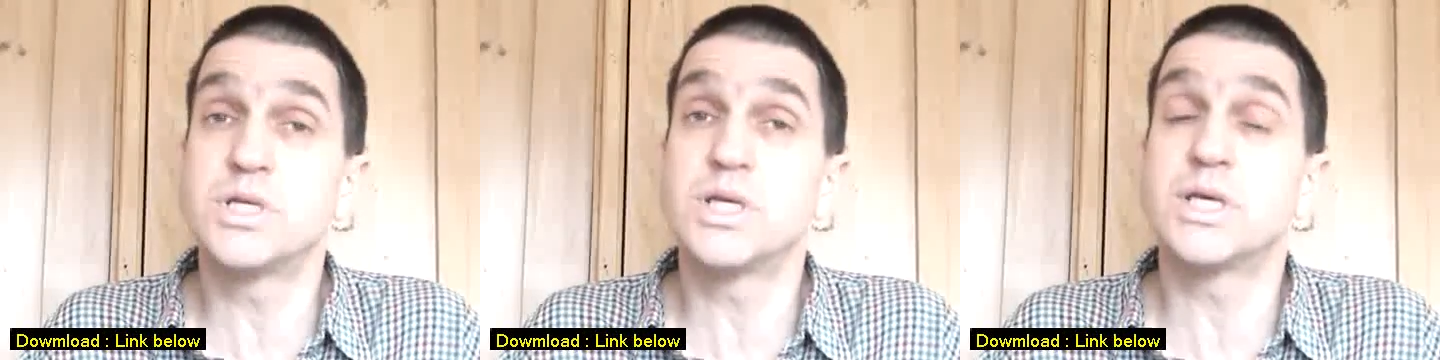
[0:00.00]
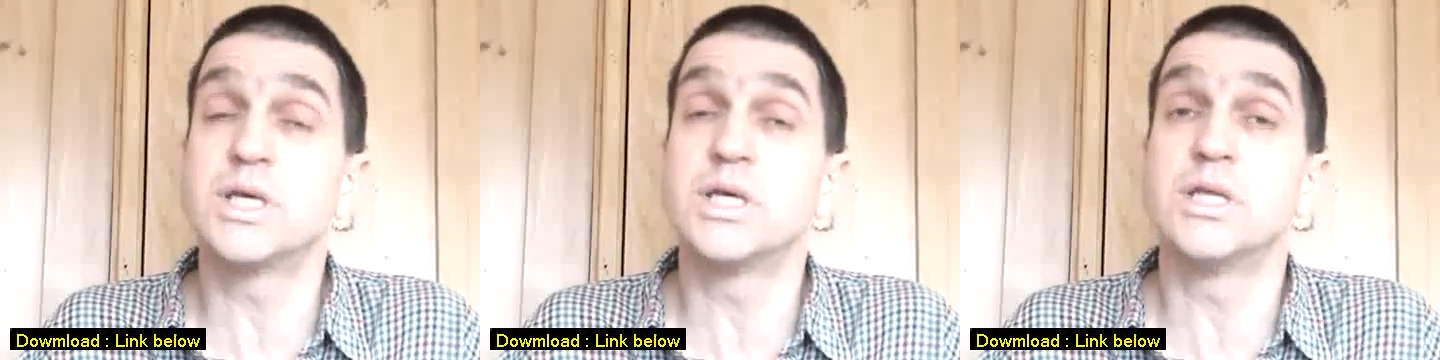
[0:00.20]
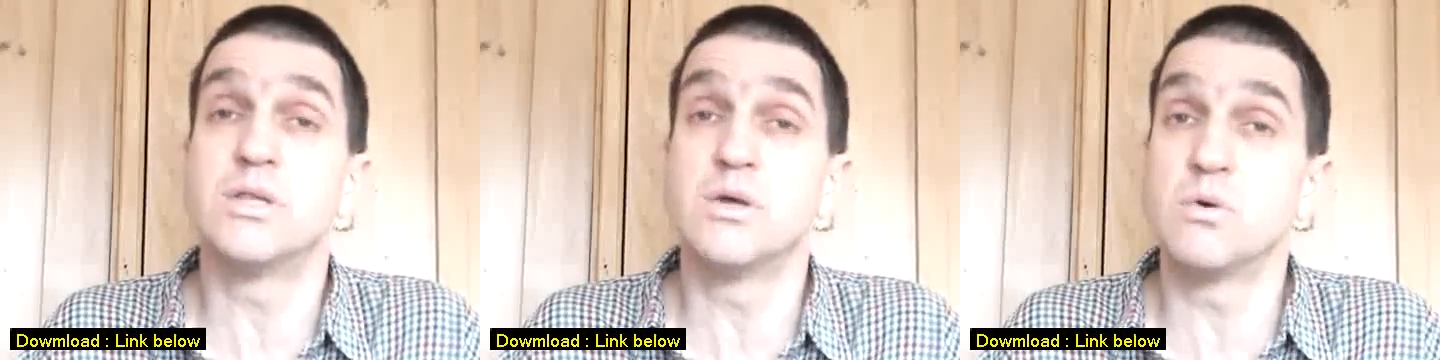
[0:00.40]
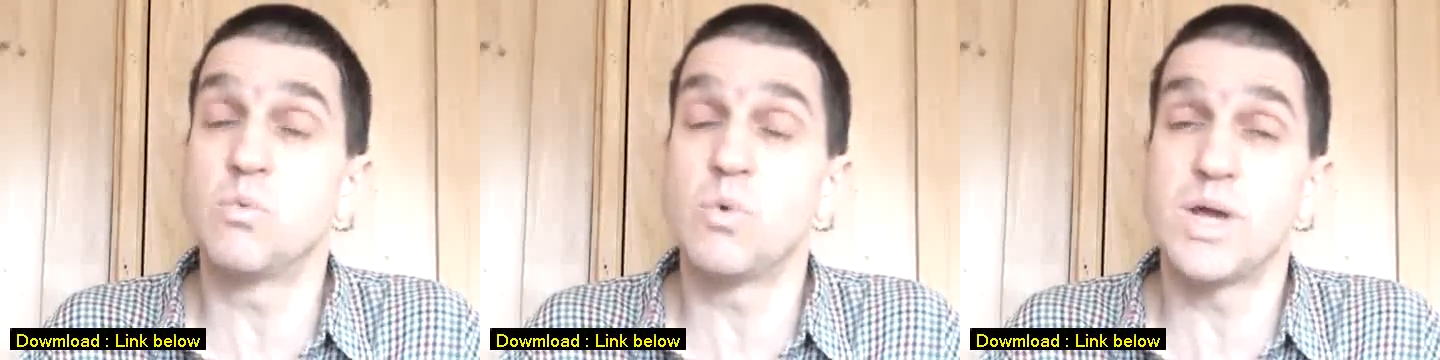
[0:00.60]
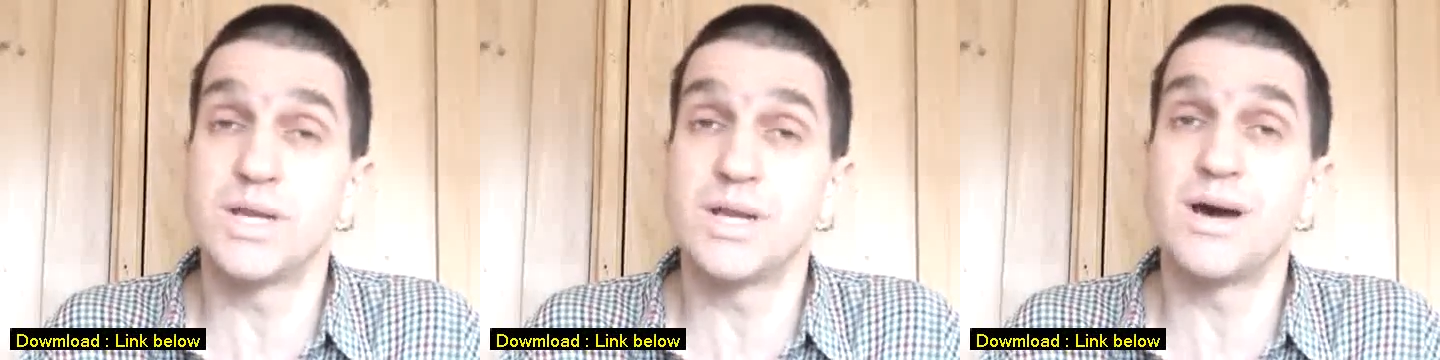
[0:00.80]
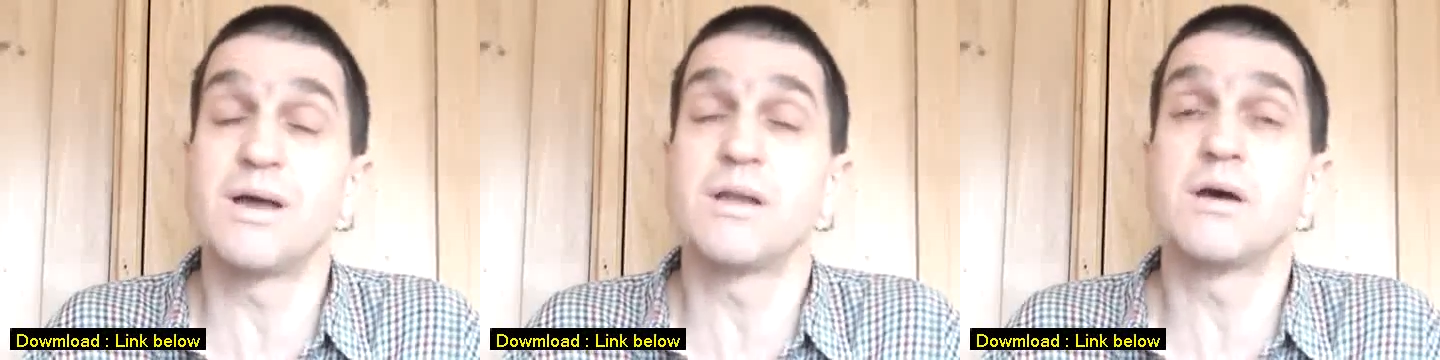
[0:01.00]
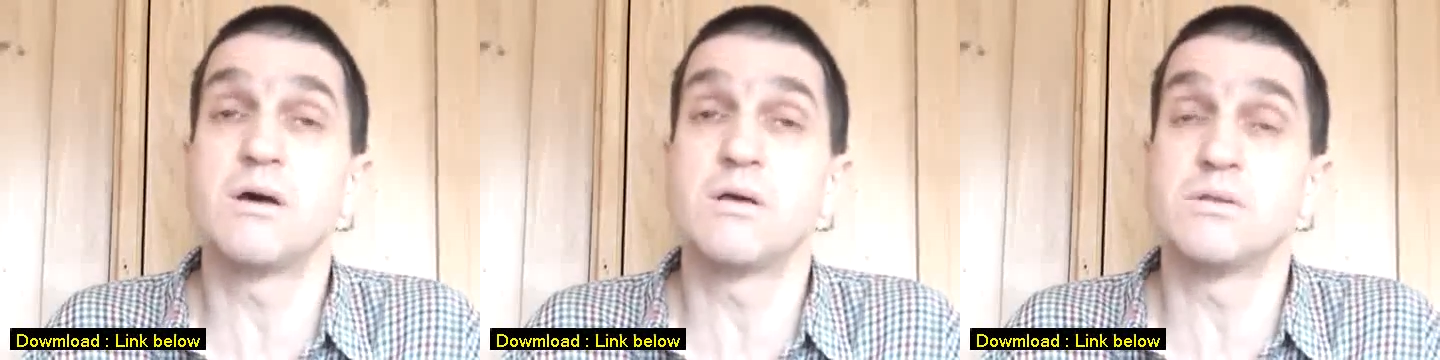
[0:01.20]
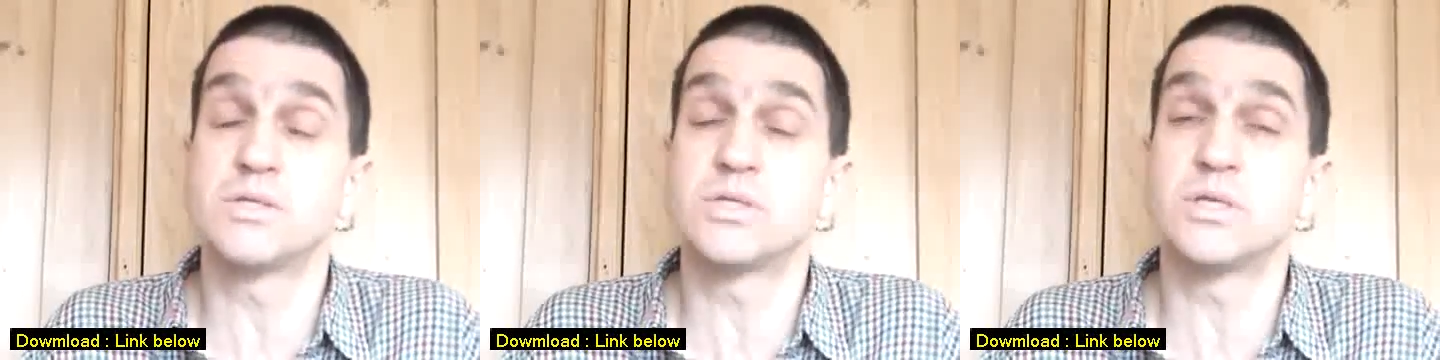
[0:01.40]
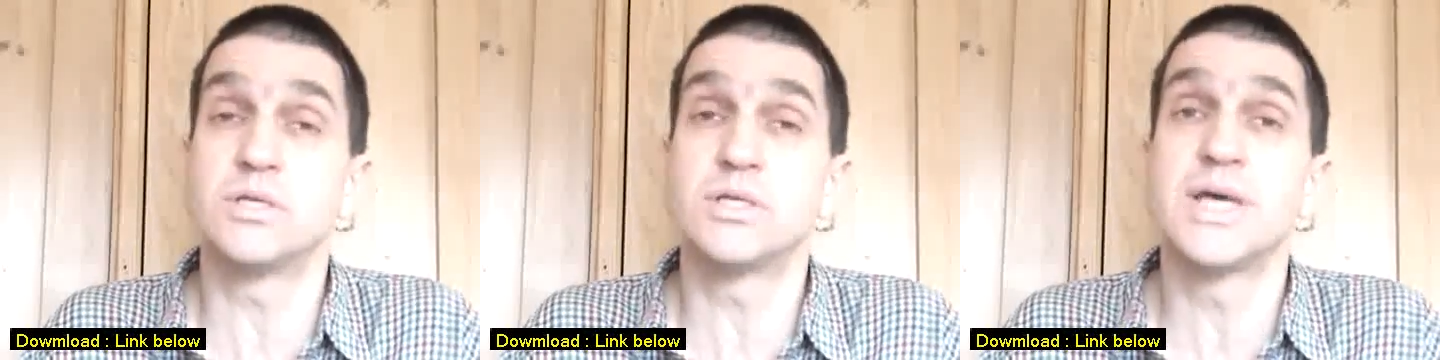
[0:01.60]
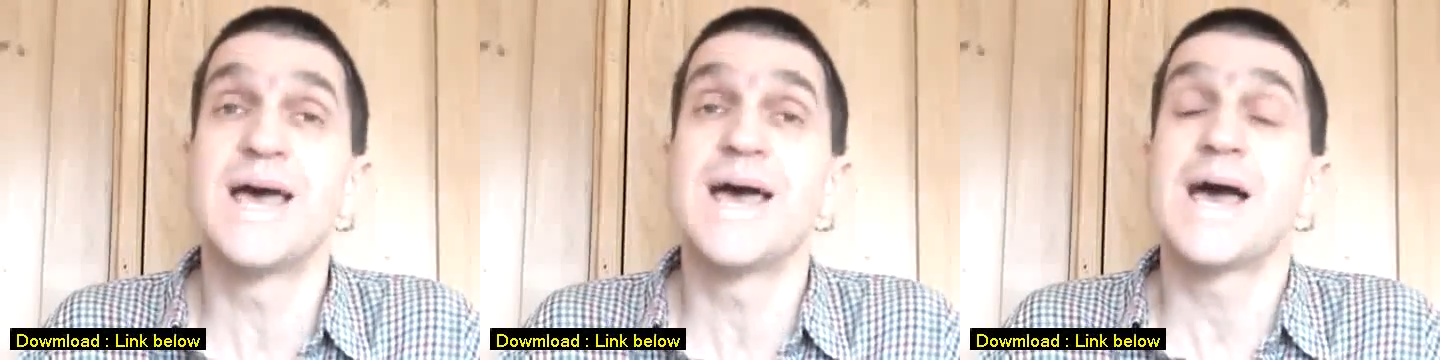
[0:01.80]
ticket that went
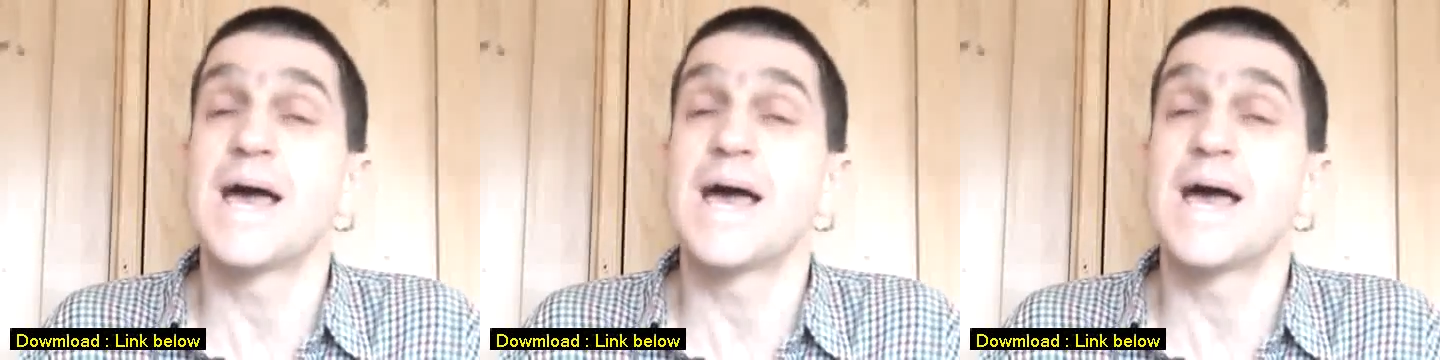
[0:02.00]
unanswered,